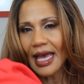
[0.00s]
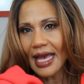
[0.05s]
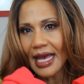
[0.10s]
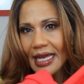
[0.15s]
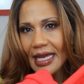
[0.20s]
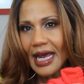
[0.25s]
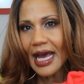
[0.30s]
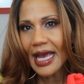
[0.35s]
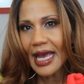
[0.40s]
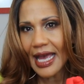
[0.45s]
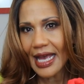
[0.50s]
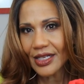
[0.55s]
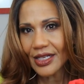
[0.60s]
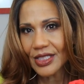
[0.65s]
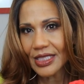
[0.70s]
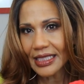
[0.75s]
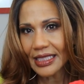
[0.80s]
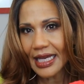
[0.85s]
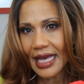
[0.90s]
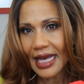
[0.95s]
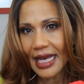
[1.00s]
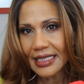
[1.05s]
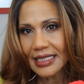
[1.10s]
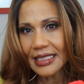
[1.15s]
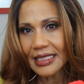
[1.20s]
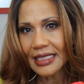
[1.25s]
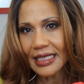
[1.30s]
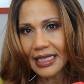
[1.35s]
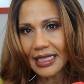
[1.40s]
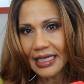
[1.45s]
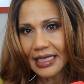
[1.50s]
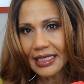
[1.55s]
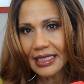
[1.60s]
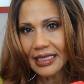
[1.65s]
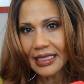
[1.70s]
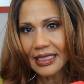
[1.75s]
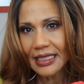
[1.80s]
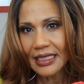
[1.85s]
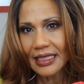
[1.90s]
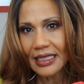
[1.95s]
and I actually had to get
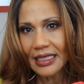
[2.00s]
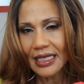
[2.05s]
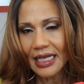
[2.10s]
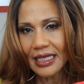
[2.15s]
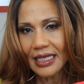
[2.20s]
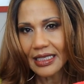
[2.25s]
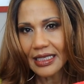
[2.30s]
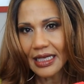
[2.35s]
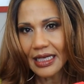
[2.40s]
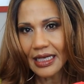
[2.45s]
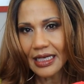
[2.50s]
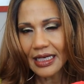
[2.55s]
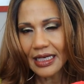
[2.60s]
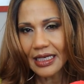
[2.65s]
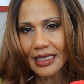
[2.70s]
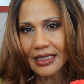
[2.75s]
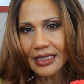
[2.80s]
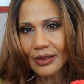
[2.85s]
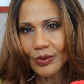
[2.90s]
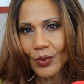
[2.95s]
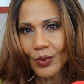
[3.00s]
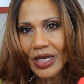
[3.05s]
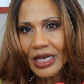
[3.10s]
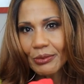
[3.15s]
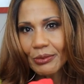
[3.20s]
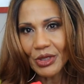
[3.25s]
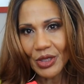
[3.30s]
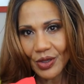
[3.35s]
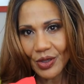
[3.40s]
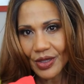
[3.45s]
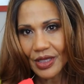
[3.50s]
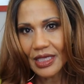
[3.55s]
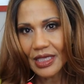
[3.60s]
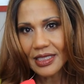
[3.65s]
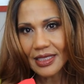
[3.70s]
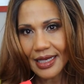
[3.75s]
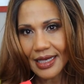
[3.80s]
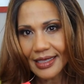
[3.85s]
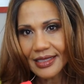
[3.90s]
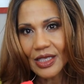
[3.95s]
it uh, way bigger than
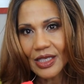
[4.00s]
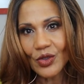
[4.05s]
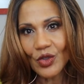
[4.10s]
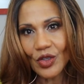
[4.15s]
the size